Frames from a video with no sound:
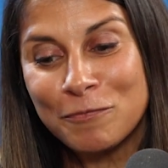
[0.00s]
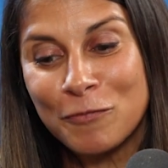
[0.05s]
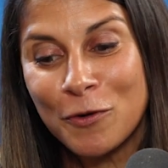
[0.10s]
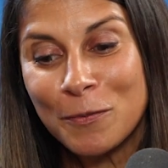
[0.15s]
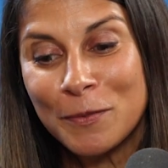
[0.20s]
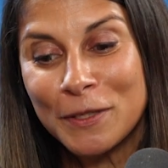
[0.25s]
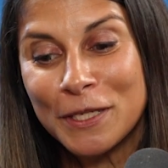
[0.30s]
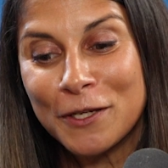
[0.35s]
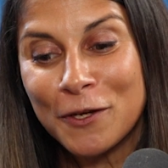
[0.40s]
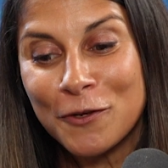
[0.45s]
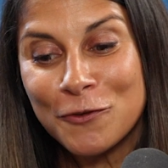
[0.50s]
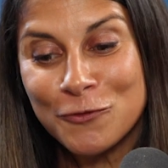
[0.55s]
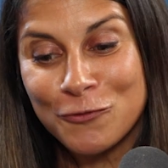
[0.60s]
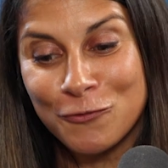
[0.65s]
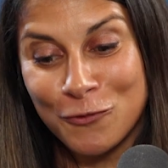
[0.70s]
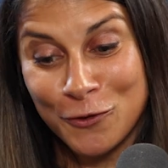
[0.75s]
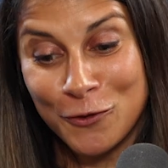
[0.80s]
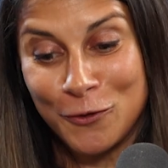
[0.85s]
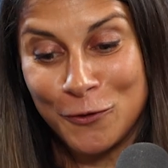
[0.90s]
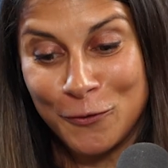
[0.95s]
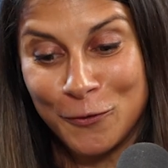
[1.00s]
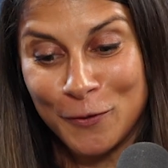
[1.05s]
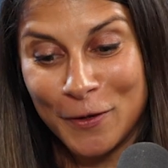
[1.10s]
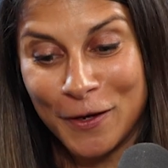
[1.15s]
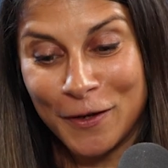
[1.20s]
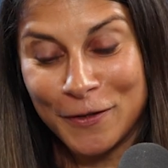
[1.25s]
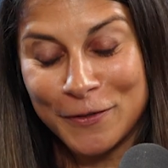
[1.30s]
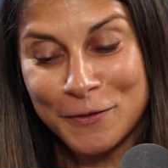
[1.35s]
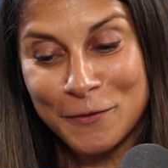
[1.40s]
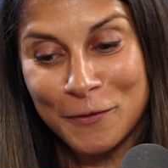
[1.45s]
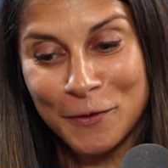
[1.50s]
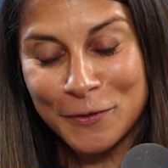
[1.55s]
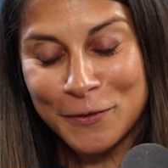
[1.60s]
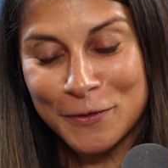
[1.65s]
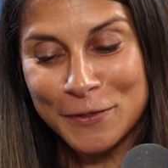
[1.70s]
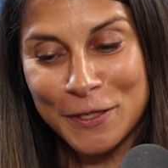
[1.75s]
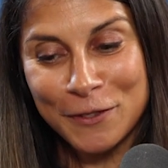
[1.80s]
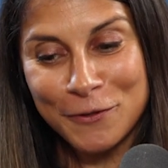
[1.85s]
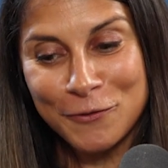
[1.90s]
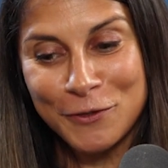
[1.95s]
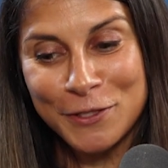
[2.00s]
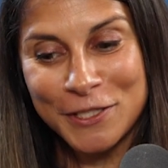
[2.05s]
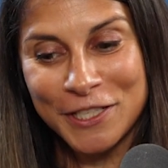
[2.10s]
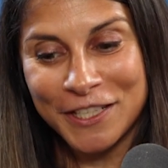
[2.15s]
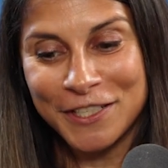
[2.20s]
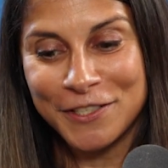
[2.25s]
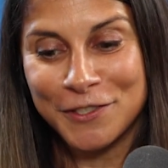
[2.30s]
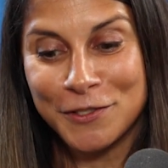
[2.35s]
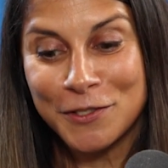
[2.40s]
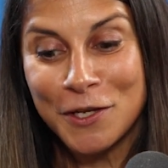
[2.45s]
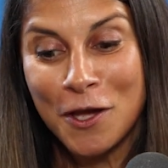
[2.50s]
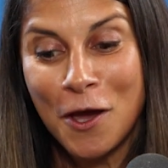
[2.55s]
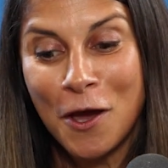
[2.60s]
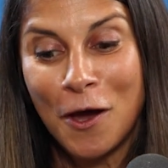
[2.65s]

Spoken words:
probably go through, I don't know how to say 3 changes.